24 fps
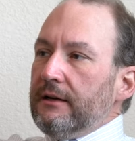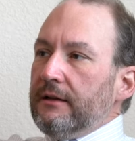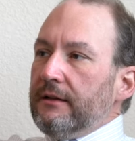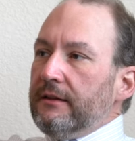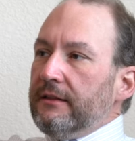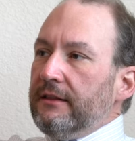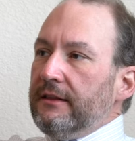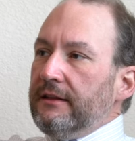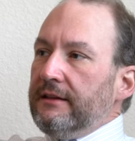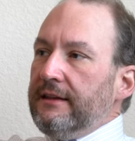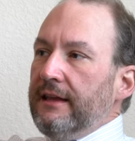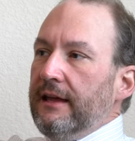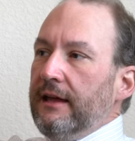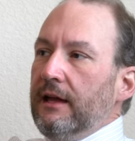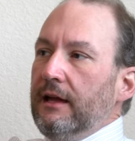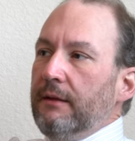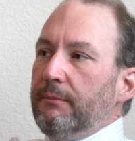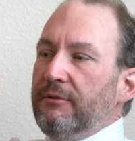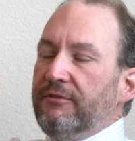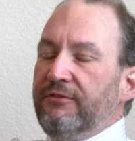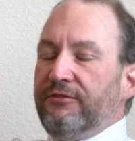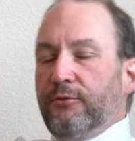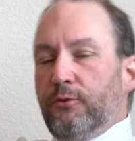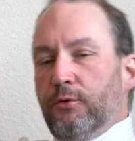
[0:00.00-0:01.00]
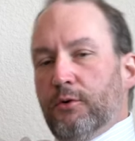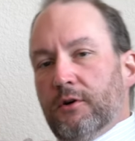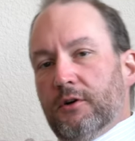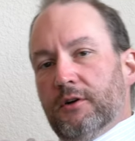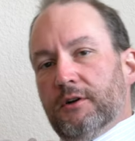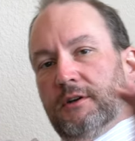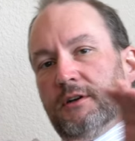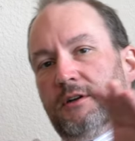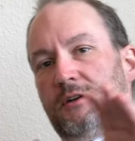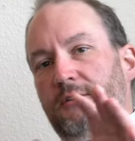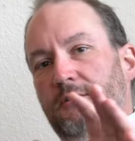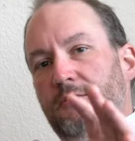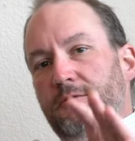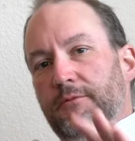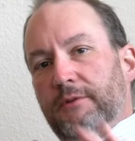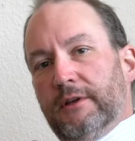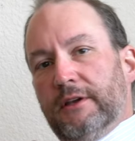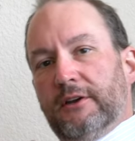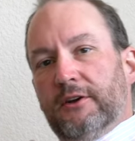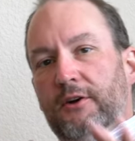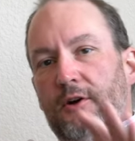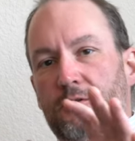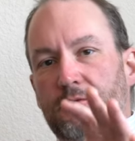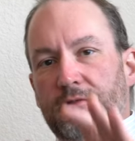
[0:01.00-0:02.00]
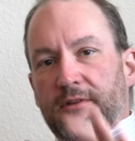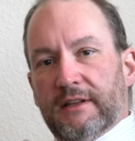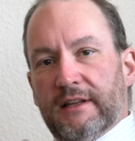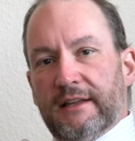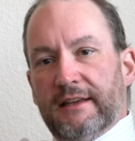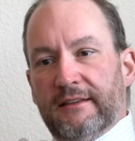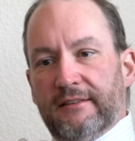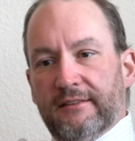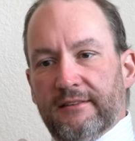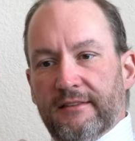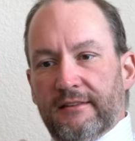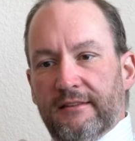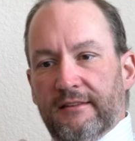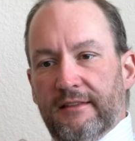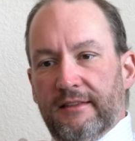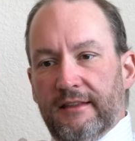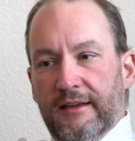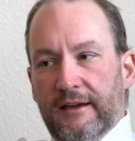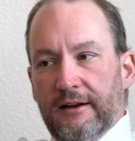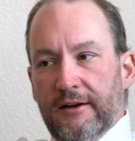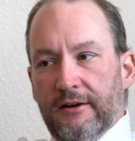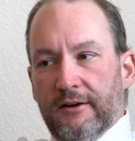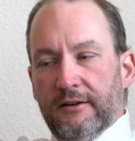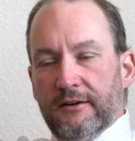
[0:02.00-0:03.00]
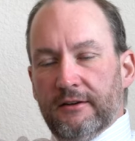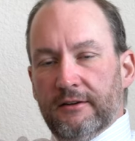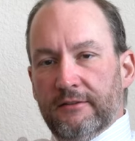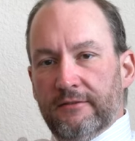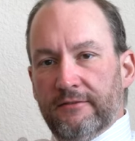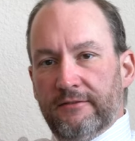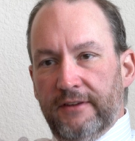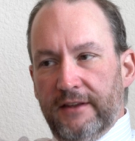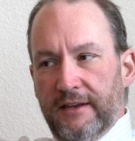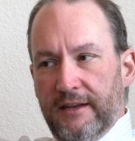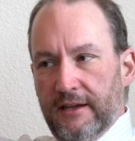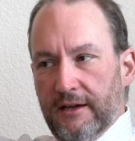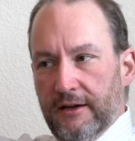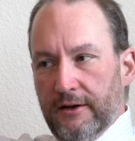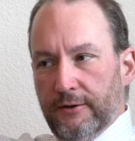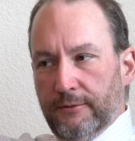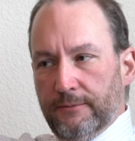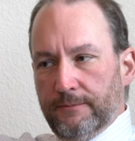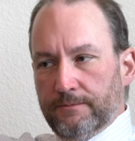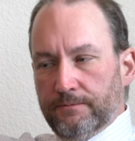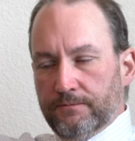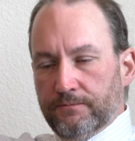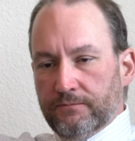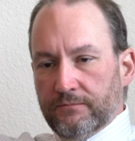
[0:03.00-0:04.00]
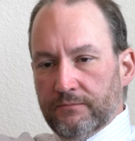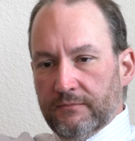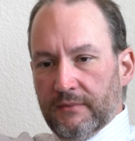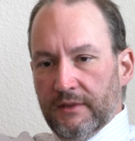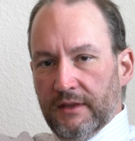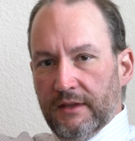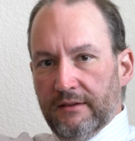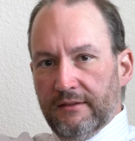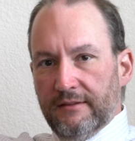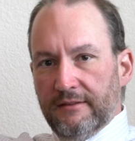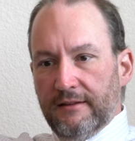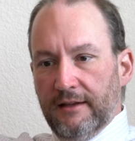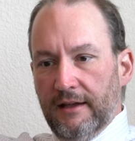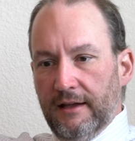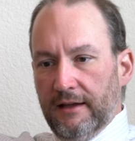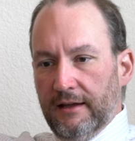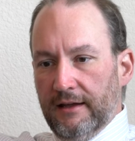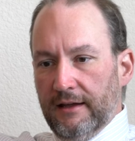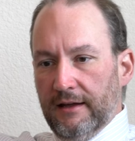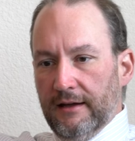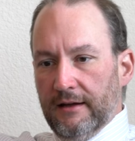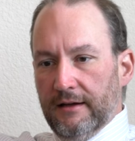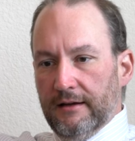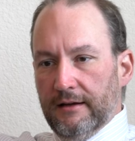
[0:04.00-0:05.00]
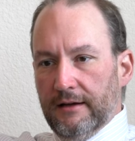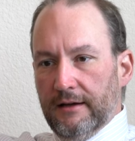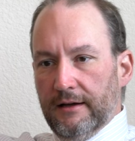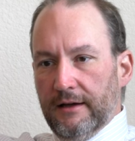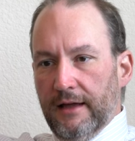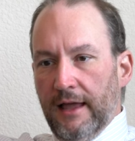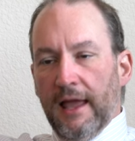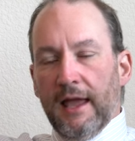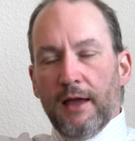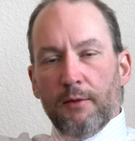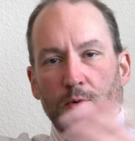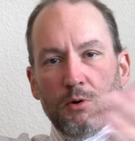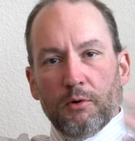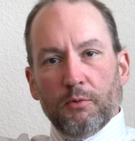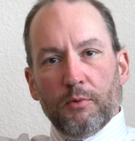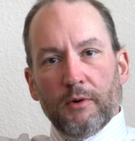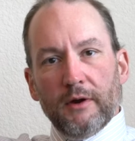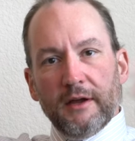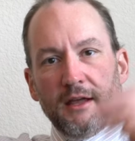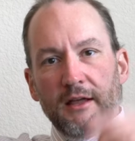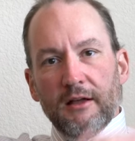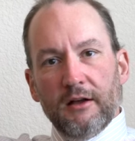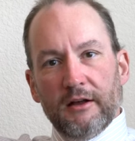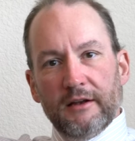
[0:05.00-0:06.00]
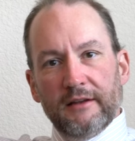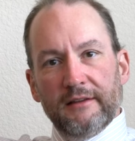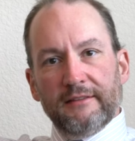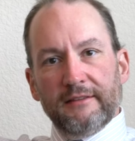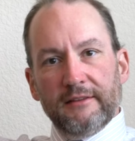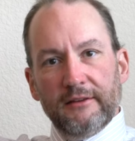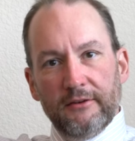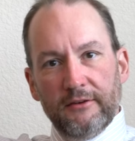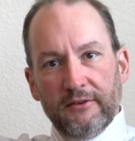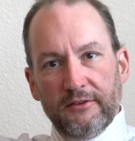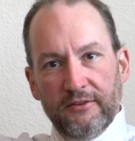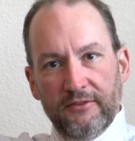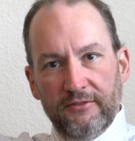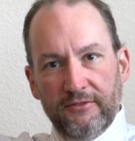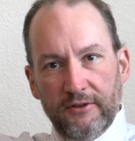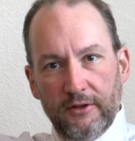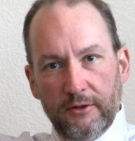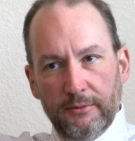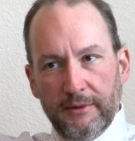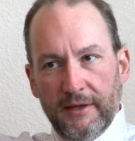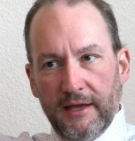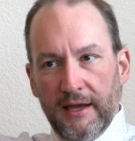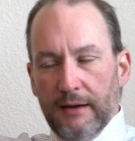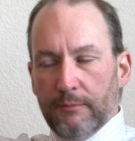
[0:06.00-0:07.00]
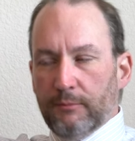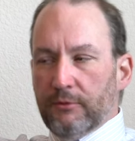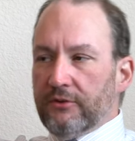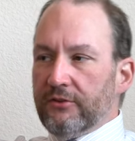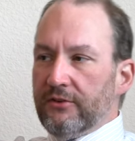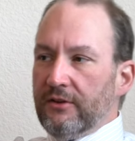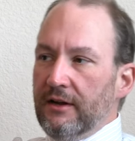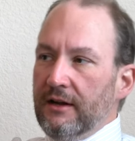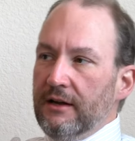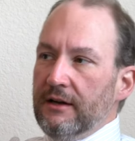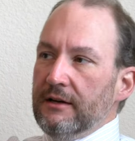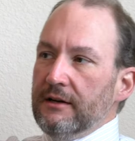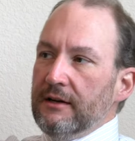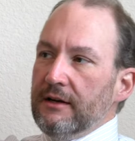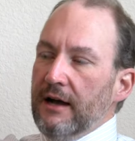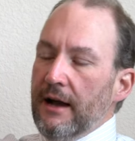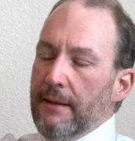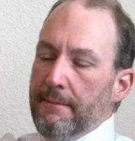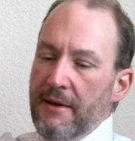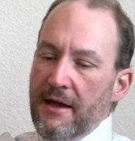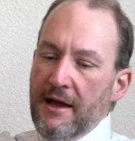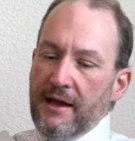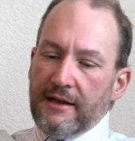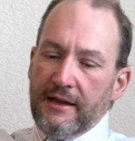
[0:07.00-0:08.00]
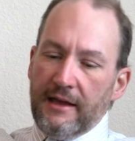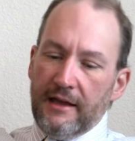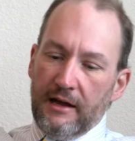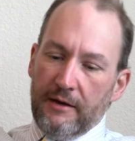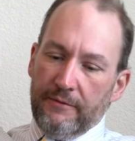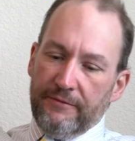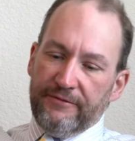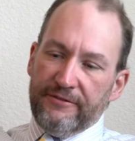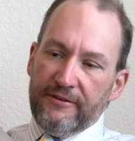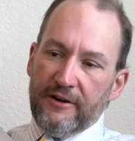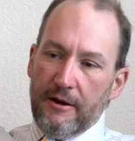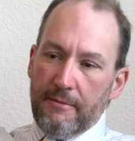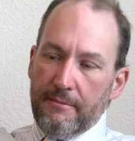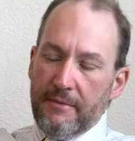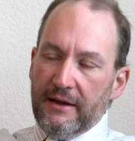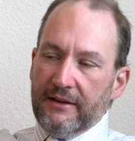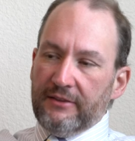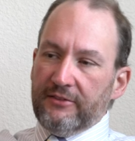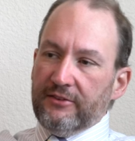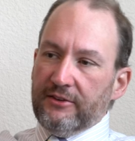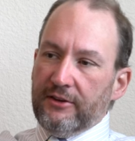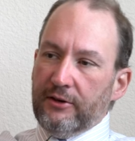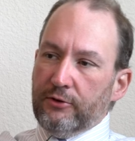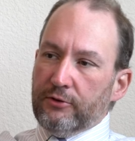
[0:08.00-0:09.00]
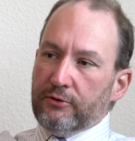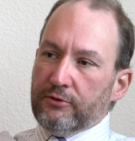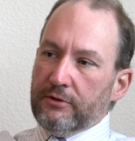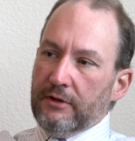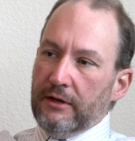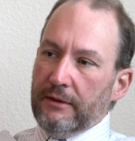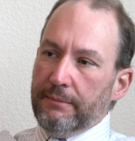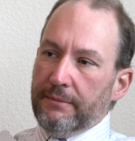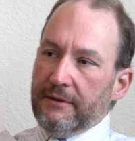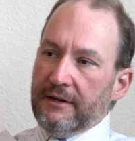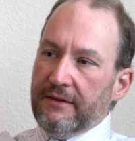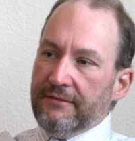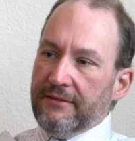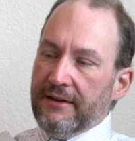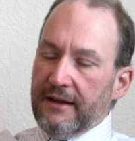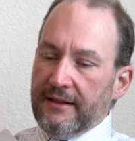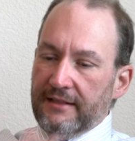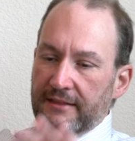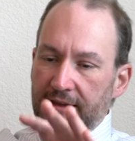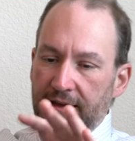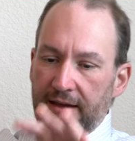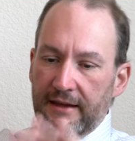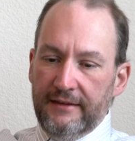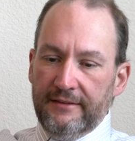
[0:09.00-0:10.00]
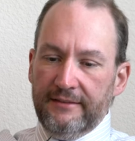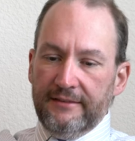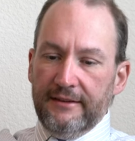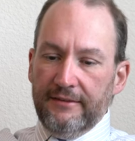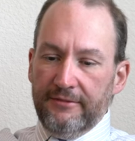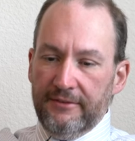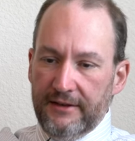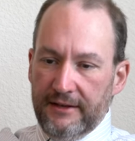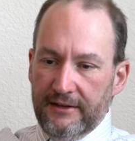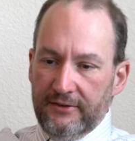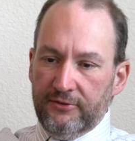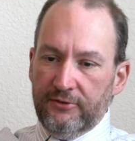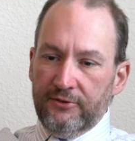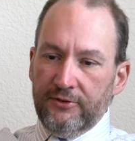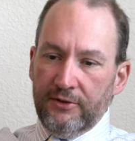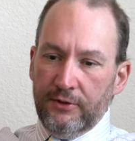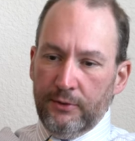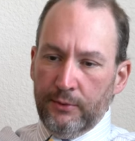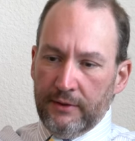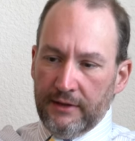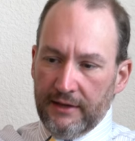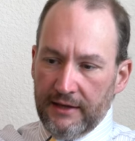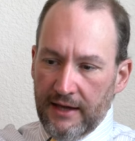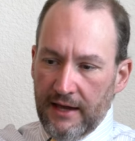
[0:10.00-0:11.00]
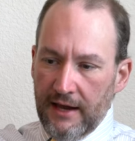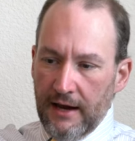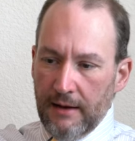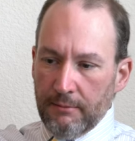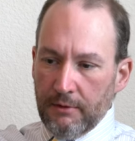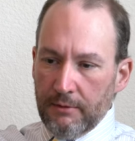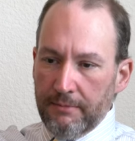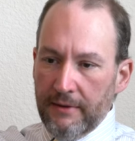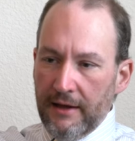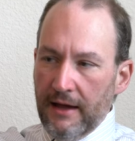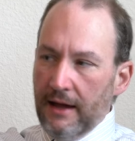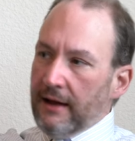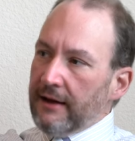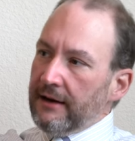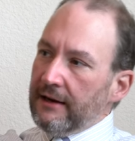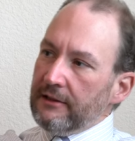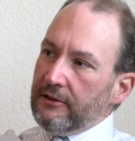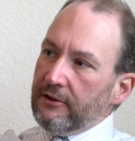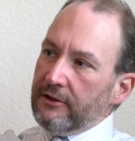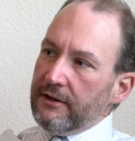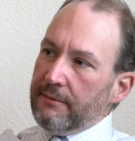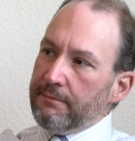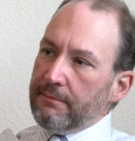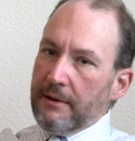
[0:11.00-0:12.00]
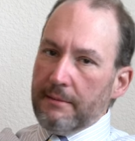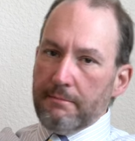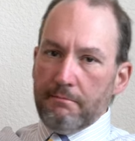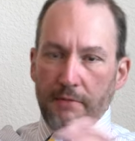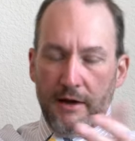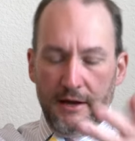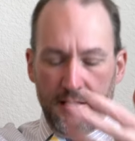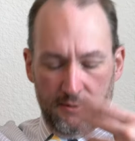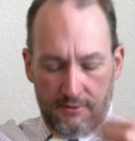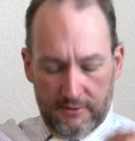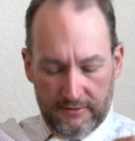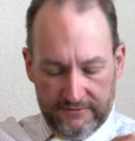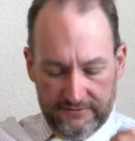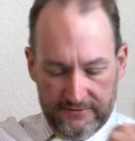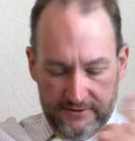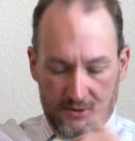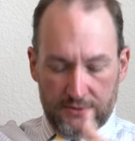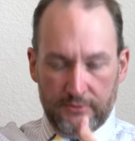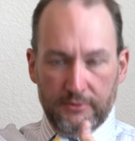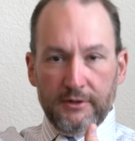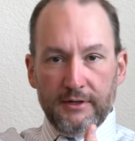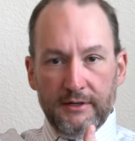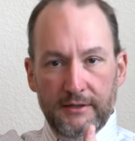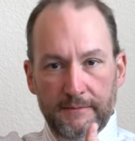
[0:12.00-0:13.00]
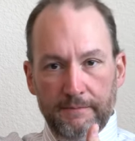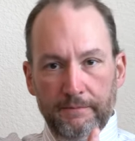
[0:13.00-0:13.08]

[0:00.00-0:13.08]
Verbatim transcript: The day before Ricoh released their video saying, uh, hey, we're working on a series of film cameras. I'm packing up for our Mexico trip and I've got the A7S two in the camera bag and I look at my microphone.